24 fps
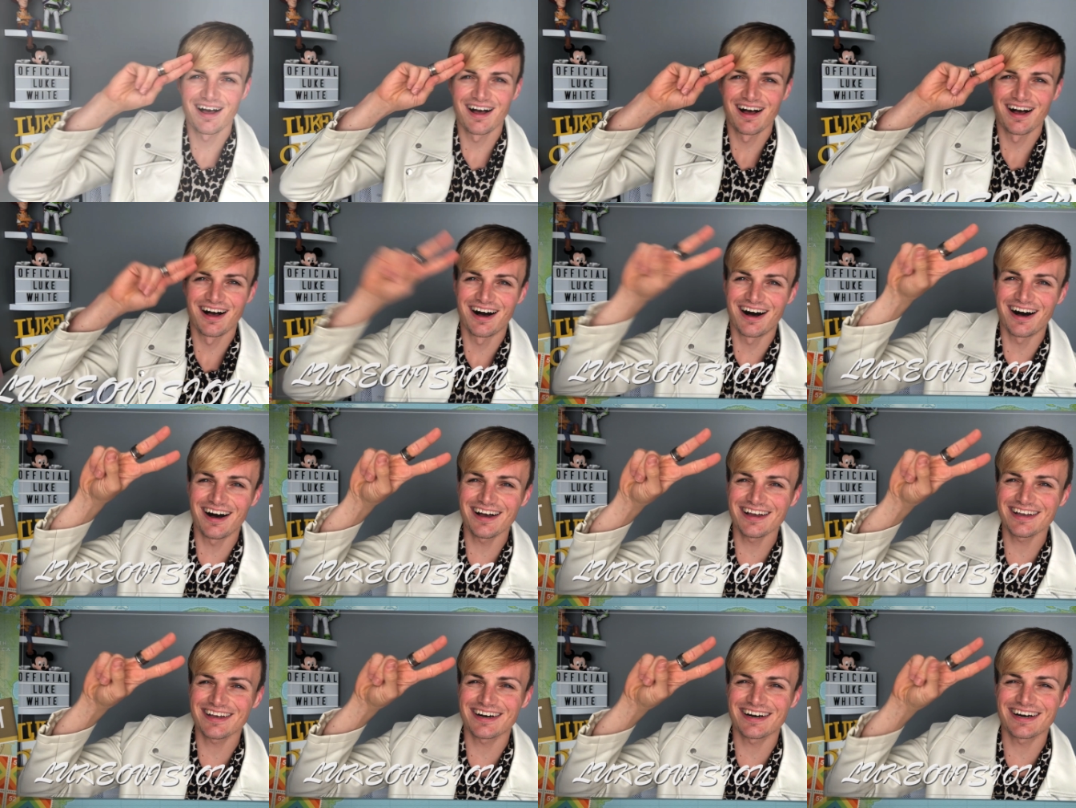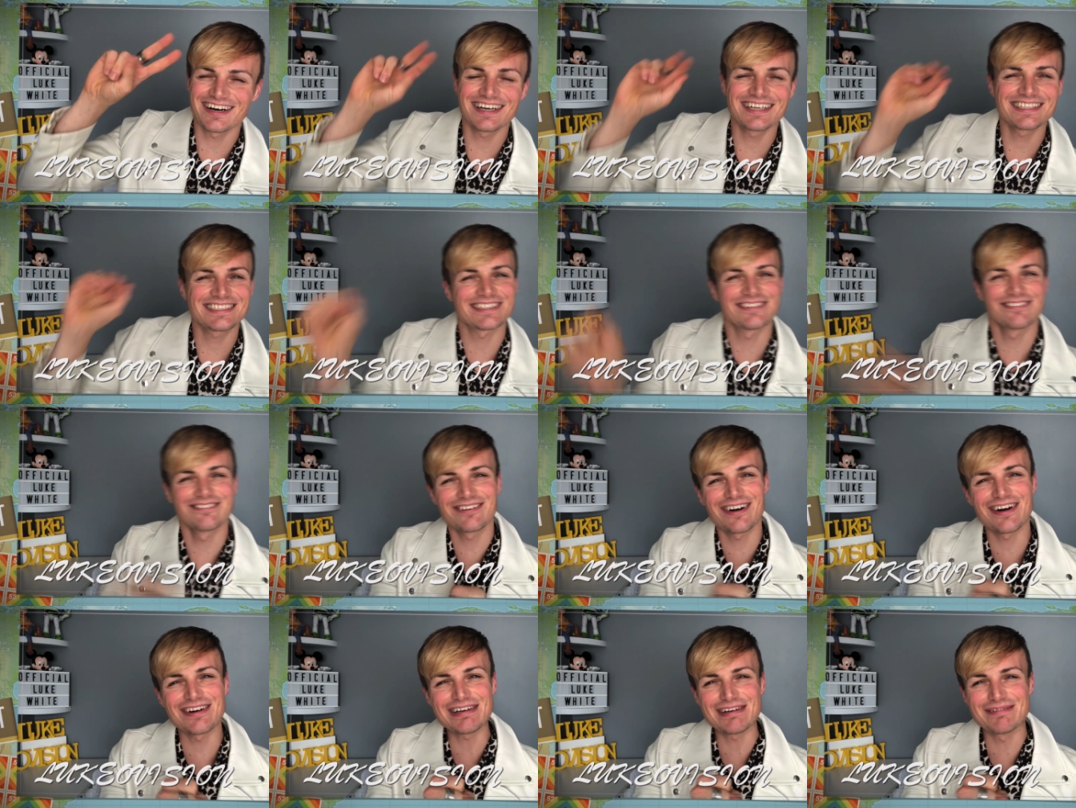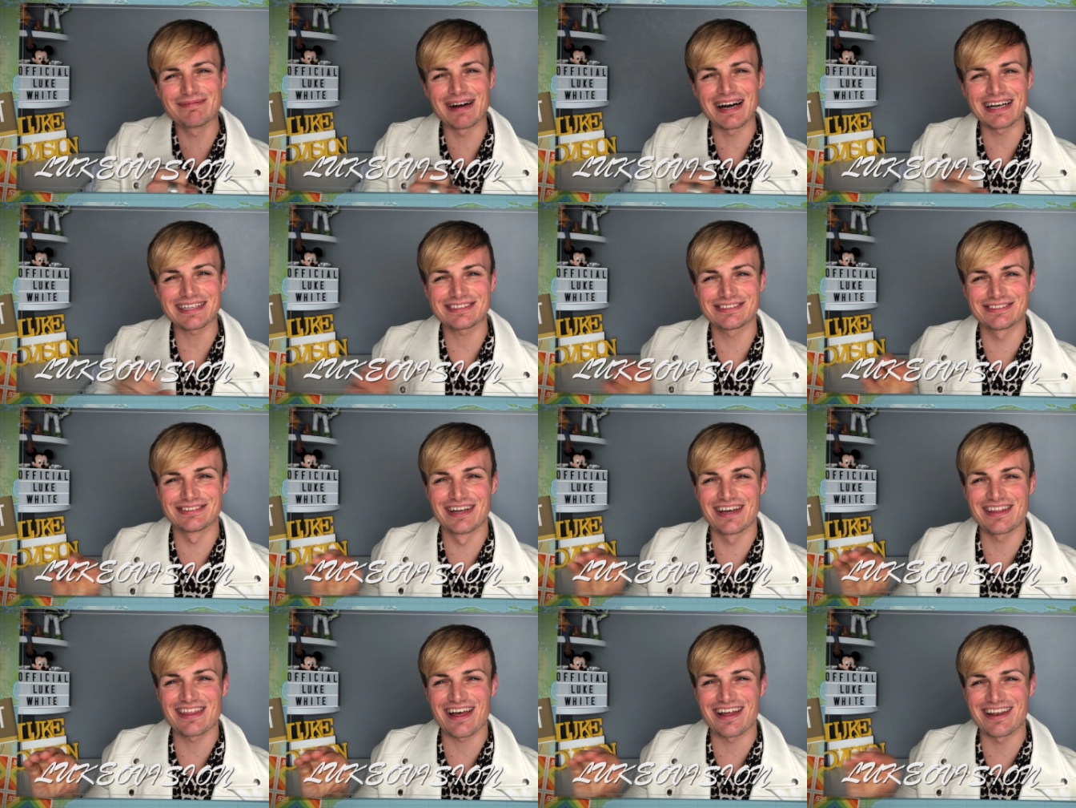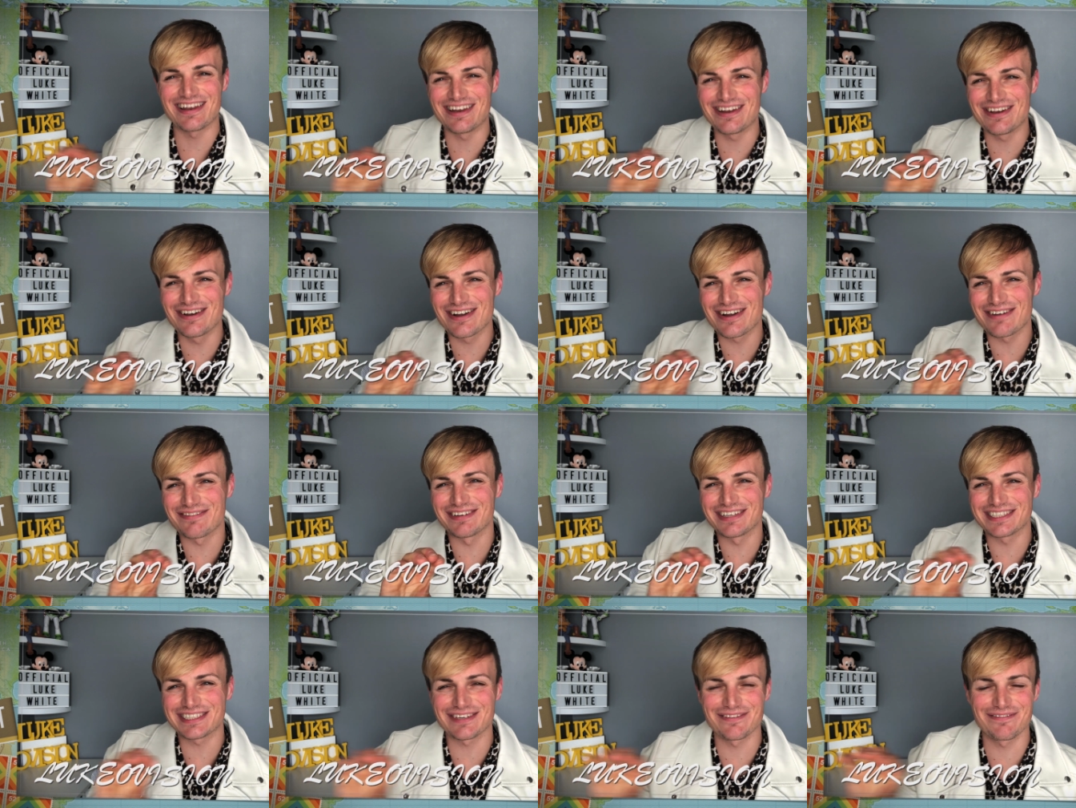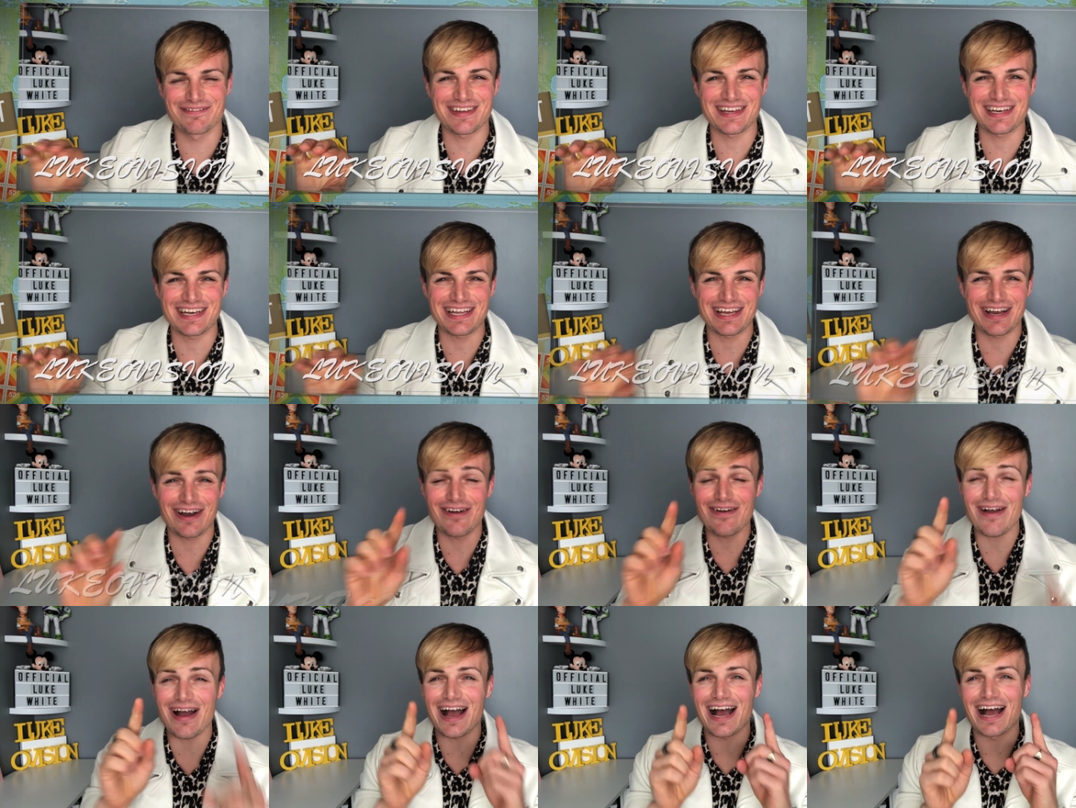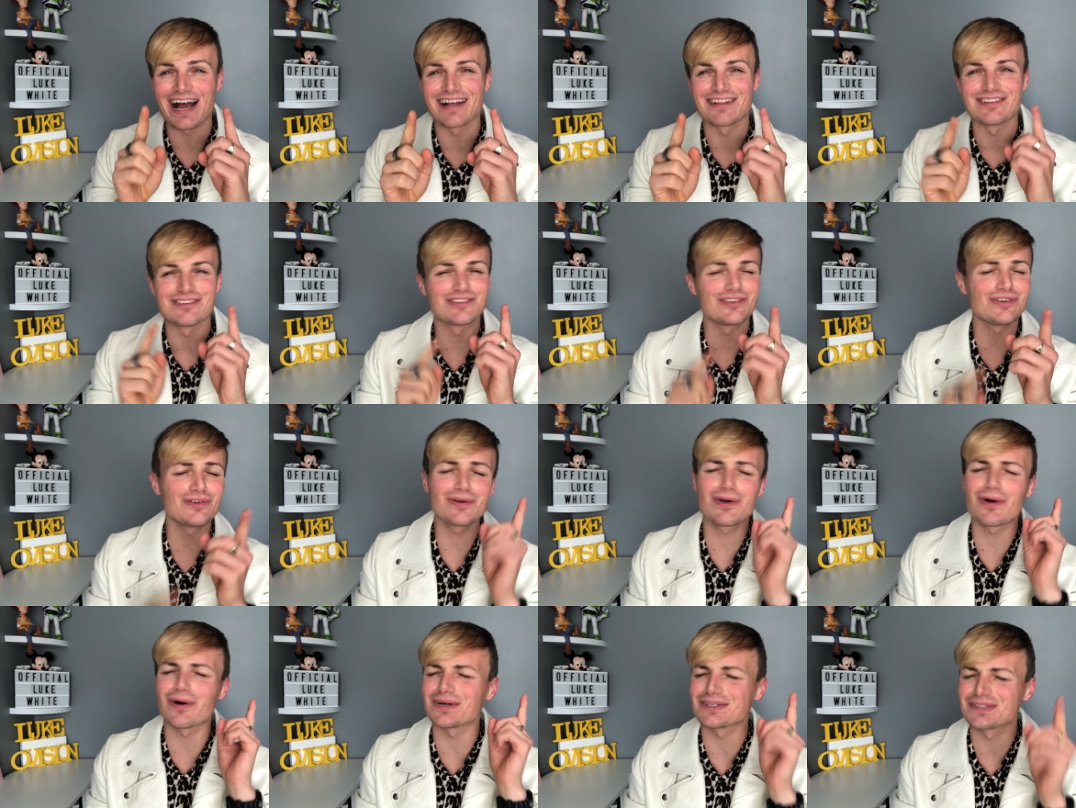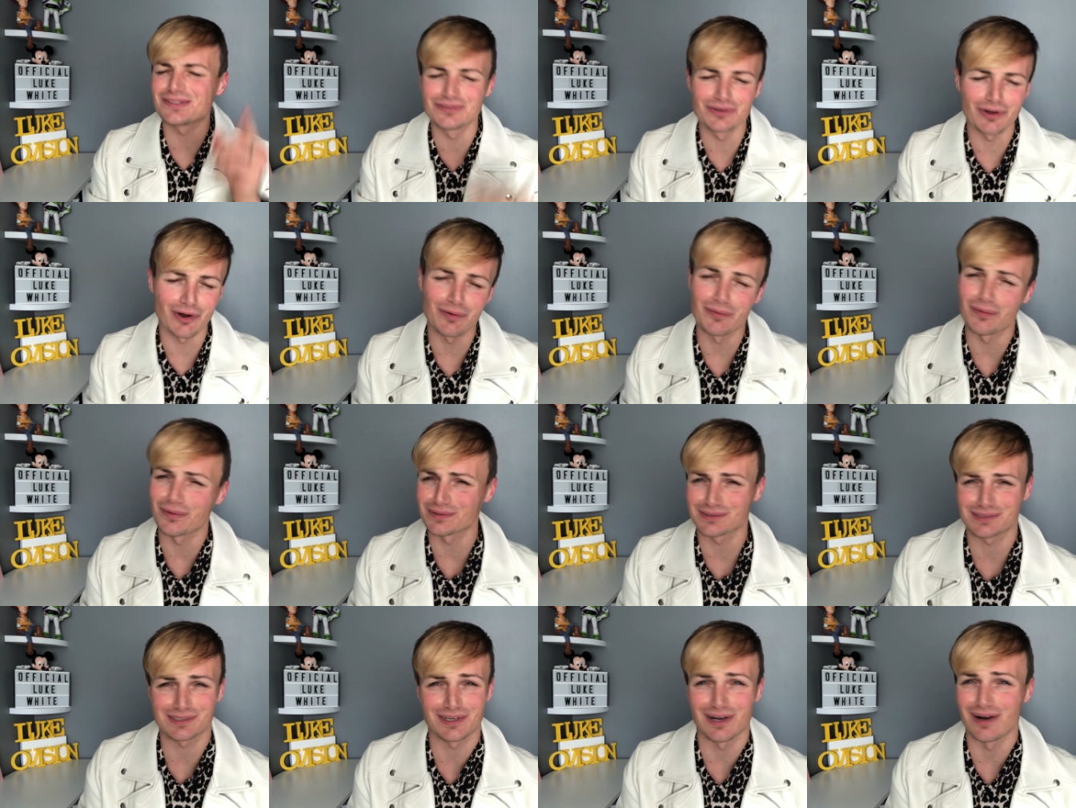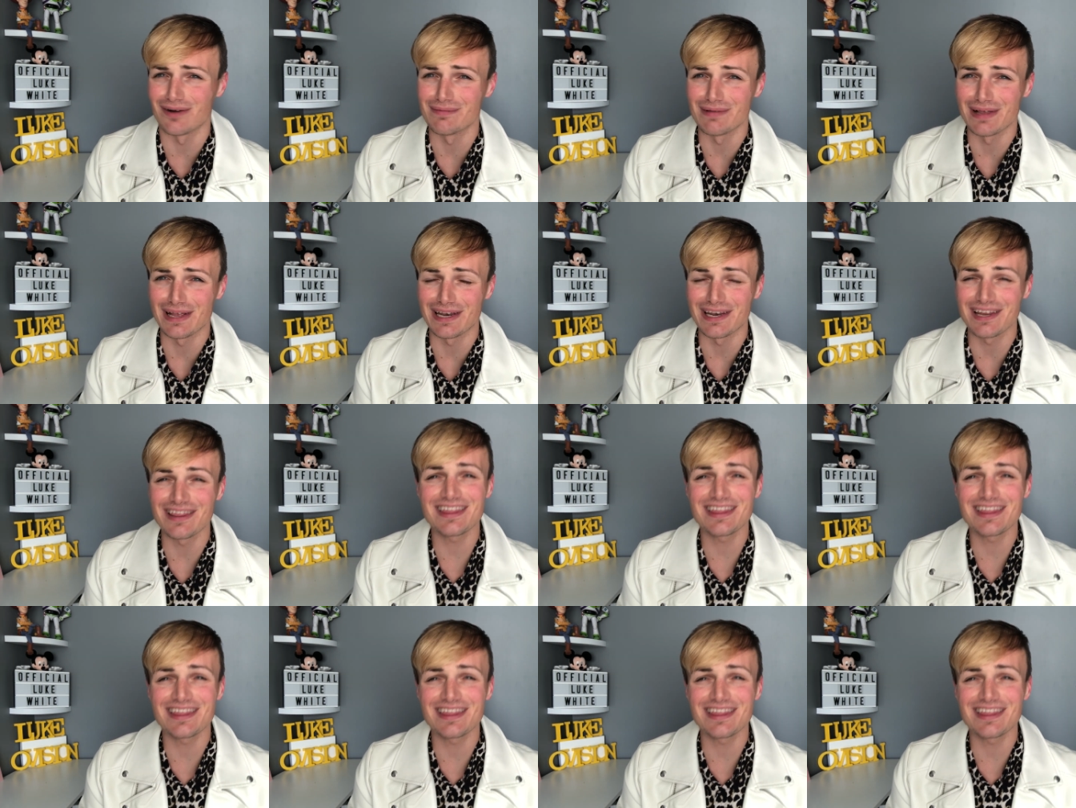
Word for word: Hi guys and welcome back to another Lukeovision video, and you guys know what's coming.